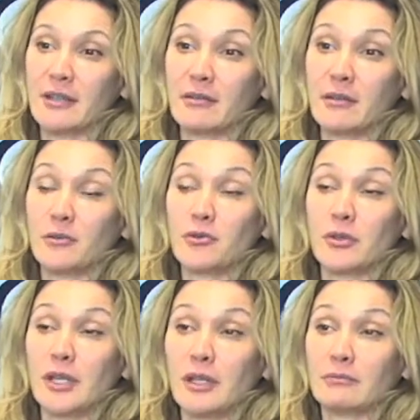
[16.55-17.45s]
and they're
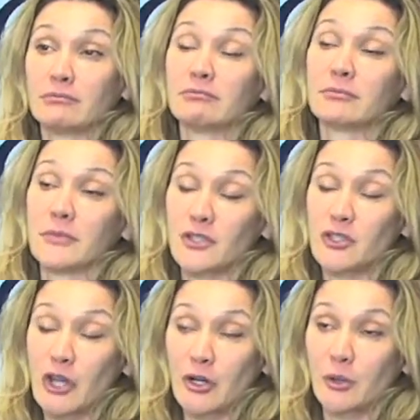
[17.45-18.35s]
usually
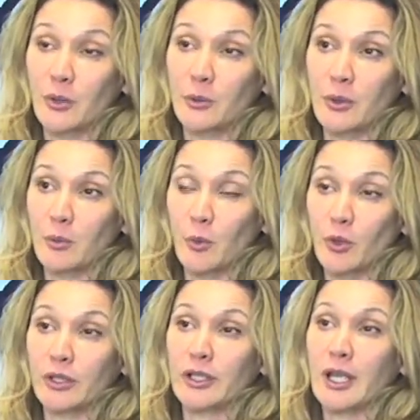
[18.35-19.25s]
sterile when we're
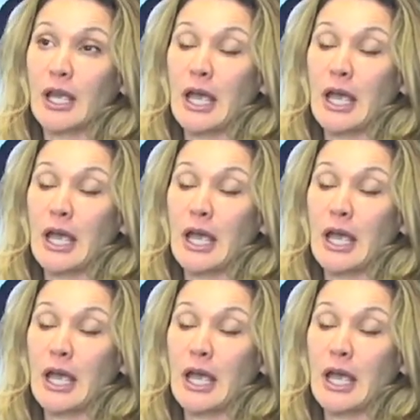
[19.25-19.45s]
born.